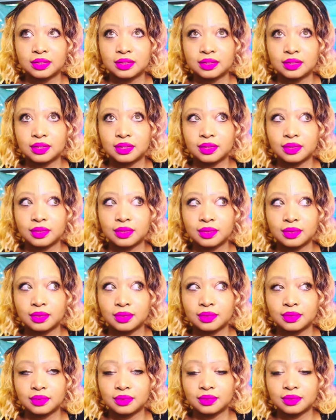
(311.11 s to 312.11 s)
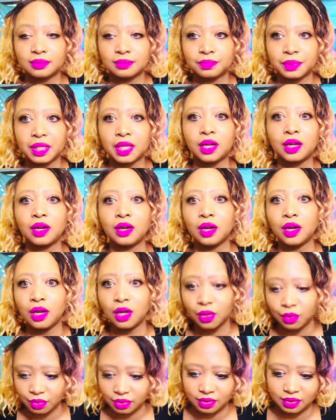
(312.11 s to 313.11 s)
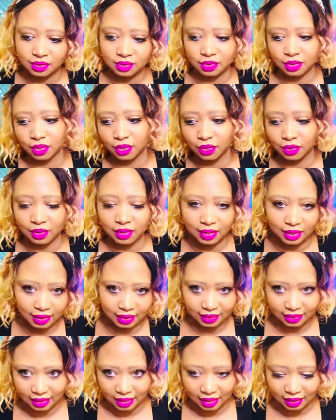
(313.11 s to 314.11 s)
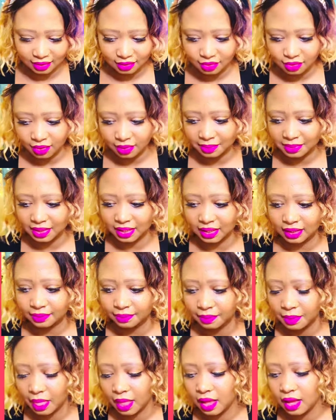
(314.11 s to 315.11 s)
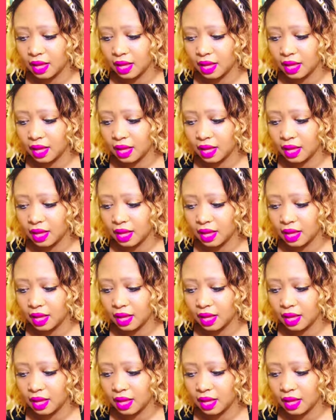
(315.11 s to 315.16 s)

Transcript: to be close to her like that. Do you know what I'm saying?